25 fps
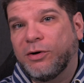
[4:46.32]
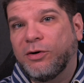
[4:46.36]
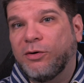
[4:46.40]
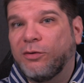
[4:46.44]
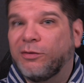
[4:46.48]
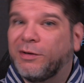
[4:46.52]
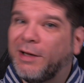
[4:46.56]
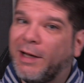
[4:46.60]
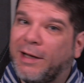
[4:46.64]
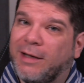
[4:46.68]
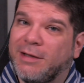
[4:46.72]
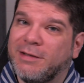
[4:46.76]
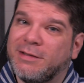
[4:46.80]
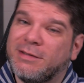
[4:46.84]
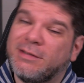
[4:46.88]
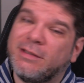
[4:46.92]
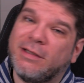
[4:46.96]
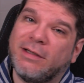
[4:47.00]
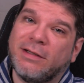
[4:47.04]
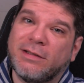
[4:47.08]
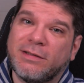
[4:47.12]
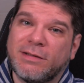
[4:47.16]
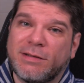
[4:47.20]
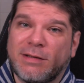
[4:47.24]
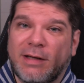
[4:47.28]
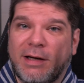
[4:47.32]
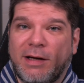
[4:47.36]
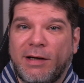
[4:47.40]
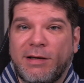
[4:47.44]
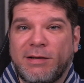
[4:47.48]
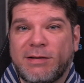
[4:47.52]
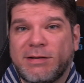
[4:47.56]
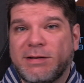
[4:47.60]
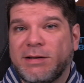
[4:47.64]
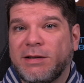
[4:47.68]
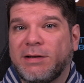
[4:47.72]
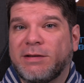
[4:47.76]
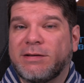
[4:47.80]
Note A6,
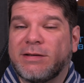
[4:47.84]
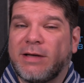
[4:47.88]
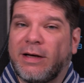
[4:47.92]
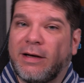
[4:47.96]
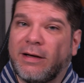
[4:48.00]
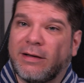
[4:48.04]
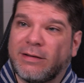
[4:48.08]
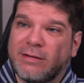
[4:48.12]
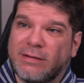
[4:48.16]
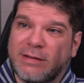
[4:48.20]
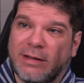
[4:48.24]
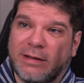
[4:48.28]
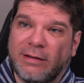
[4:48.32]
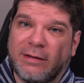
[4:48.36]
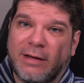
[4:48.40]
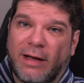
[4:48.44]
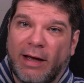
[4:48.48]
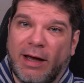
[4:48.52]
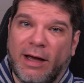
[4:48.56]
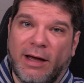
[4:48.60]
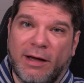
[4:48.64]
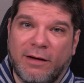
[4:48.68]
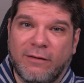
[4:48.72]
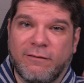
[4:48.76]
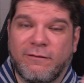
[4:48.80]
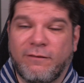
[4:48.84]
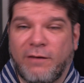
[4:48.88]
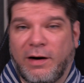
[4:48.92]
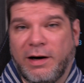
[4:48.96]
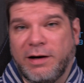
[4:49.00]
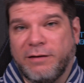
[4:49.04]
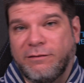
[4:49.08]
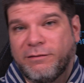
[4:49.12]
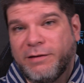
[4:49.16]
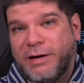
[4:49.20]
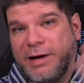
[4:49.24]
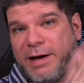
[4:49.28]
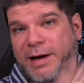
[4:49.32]
A6X and
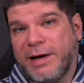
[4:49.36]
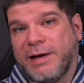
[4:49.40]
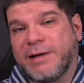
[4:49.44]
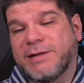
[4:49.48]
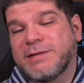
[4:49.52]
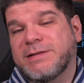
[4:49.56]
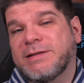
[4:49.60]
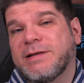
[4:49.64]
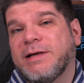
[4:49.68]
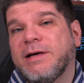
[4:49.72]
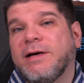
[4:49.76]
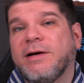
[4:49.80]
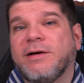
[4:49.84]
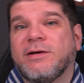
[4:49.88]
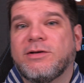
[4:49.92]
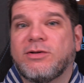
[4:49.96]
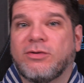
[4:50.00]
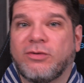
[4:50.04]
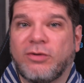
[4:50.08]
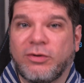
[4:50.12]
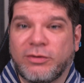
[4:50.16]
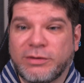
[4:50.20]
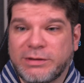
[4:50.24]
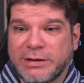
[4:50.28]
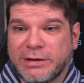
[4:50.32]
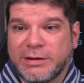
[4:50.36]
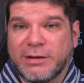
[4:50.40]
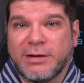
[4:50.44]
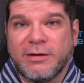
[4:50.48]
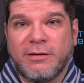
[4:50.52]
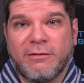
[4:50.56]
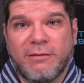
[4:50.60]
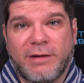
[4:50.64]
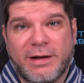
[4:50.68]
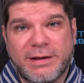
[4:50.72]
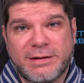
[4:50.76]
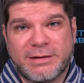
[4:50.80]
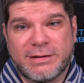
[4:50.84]
A5X. So those are the
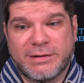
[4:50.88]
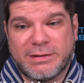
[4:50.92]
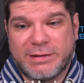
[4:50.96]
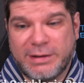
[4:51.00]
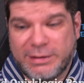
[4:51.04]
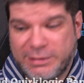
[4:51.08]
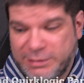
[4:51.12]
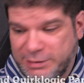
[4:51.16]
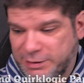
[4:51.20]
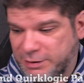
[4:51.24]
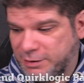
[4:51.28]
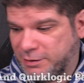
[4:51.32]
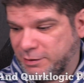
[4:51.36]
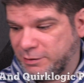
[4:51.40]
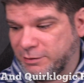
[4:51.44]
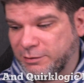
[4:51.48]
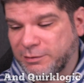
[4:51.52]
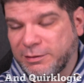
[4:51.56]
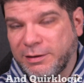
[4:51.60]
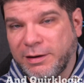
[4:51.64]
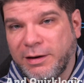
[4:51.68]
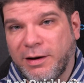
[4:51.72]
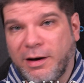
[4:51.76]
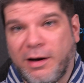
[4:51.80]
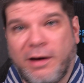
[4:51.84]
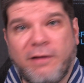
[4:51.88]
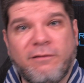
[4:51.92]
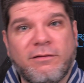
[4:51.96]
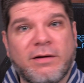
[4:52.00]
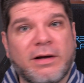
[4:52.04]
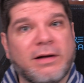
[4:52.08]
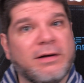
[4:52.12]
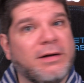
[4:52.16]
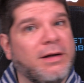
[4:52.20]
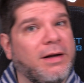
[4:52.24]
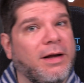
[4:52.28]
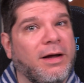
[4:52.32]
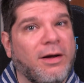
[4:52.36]
devices that I currently have
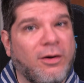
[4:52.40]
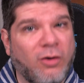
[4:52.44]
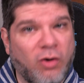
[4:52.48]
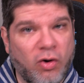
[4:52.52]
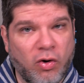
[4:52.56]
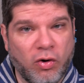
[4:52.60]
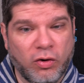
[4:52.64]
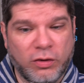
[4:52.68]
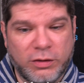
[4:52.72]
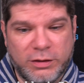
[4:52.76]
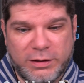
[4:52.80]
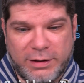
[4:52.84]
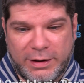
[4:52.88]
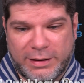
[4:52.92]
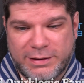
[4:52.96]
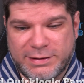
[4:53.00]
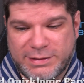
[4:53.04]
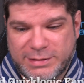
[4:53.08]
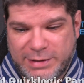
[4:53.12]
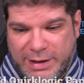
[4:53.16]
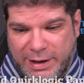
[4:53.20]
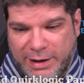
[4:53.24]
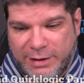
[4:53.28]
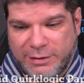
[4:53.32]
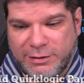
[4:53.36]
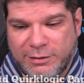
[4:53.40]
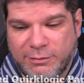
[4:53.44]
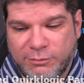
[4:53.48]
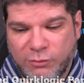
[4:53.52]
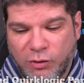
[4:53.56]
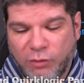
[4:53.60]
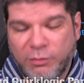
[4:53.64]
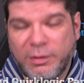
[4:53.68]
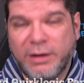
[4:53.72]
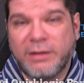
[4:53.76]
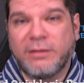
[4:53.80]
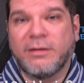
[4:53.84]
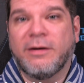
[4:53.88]
and that I could test at the
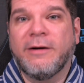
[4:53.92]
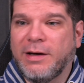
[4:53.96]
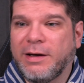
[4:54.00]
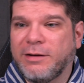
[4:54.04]
moment.